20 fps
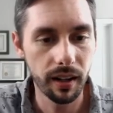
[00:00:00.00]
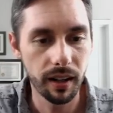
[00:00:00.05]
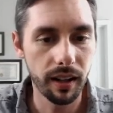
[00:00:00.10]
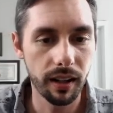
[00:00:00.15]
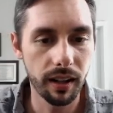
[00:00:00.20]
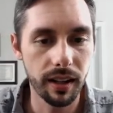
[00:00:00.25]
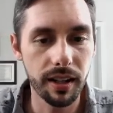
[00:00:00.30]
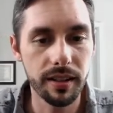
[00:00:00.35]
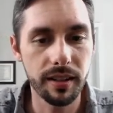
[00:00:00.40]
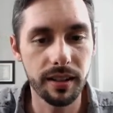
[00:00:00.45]

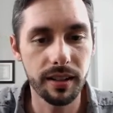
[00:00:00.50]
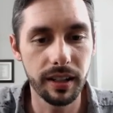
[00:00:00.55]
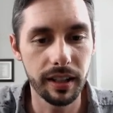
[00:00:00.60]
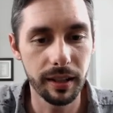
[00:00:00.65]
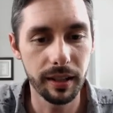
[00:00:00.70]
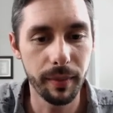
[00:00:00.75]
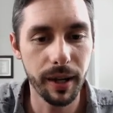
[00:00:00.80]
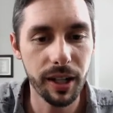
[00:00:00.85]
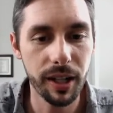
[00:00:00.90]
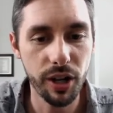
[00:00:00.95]
Let's see,
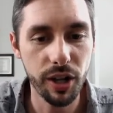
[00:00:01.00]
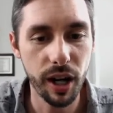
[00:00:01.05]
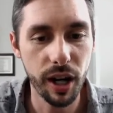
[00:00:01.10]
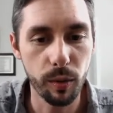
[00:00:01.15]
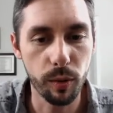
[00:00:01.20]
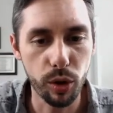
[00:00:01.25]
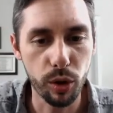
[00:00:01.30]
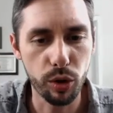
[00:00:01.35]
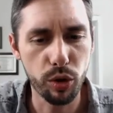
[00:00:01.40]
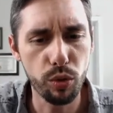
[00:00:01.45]
mic check,
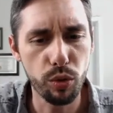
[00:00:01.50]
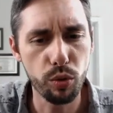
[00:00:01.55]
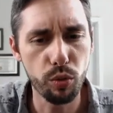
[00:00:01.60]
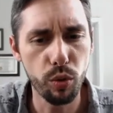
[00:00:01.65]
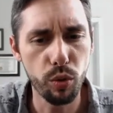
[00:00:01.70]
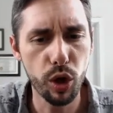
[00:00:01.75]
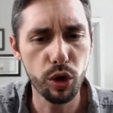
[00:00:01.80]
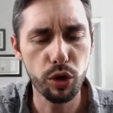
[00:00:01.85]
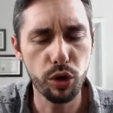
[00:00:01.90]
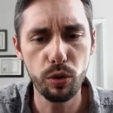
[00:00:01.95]
1, 2,
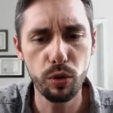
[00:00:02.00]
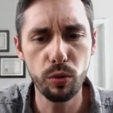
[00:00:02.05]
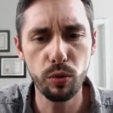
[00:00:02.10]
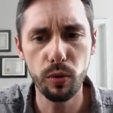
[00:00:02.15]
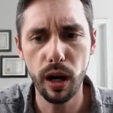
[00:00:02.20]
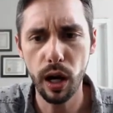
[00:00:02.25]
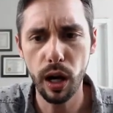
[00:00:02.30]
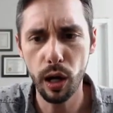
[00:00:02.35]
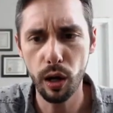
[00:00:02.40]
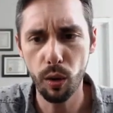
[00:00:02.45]
1, 2.
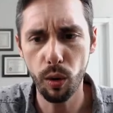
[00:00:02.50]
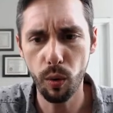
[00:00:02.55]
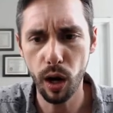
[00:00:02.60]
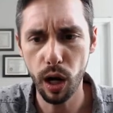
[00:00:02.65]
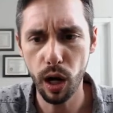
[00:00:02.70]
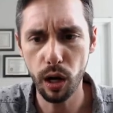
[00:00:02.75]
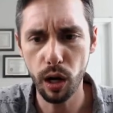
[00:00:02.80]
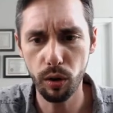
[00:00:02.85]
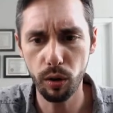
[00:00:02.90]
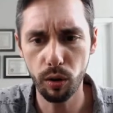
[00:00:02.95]
Hello,
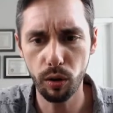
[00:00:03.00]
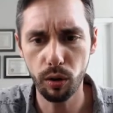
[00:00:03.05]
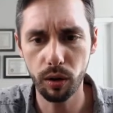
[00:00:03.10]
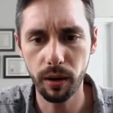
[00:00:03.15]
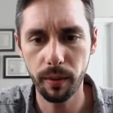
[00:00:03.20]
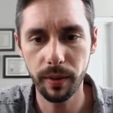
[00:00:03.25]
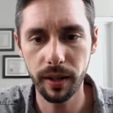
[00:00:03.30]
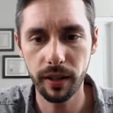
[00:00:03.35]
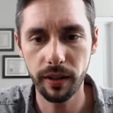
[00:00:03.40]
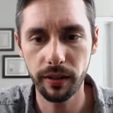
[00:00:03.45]
hello. Let
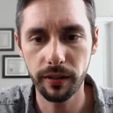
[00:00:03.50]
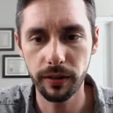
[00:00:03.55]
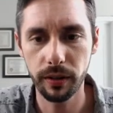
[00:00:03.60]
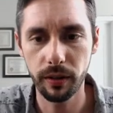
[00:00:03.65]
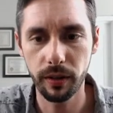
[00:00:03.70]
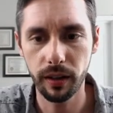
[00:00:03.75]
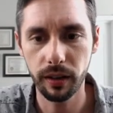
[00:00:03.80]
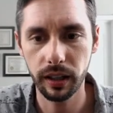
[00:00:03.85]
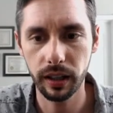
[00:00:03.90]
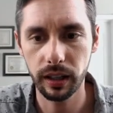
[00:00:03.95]
me know if you
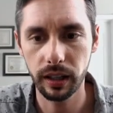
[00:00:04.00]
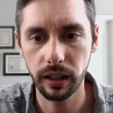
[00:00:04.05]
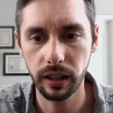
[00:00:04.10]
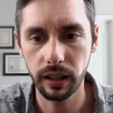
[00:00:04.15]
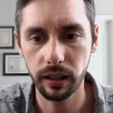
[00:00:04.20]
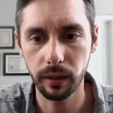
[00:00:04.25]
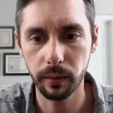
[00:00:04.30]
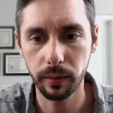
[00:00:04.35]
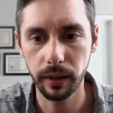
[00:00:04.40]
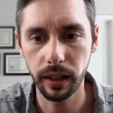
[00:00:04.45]
all can
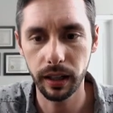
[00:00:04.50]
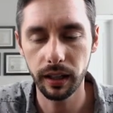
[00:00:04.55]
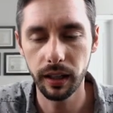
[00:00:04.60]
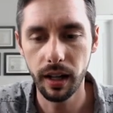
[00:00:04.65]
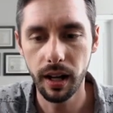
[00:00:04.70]
hear me.